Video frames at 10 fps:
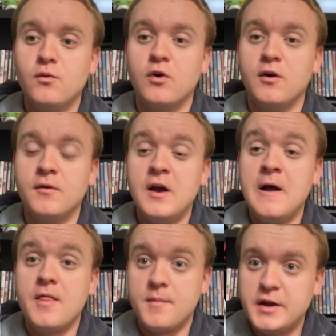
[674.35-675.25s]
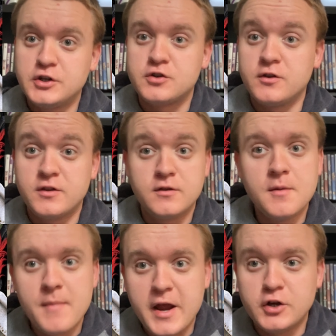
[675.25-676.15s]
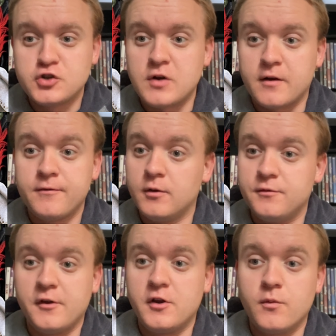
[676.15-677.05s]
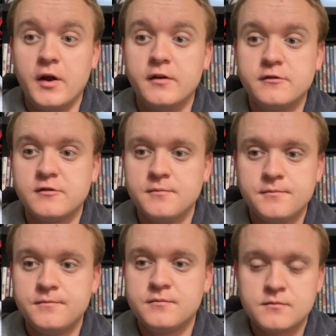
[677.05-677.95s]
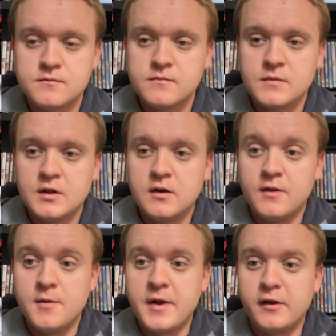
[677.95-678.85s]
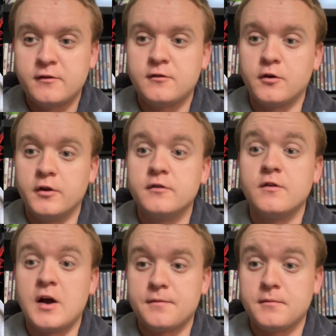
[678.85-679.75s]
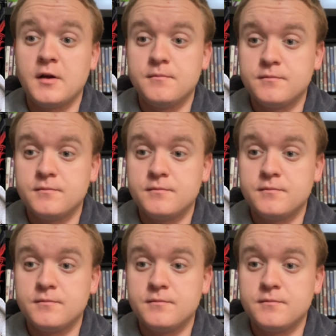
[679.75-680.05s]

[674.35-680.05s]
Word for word: Well, the main the main Shrek films, anyways. The main series, not.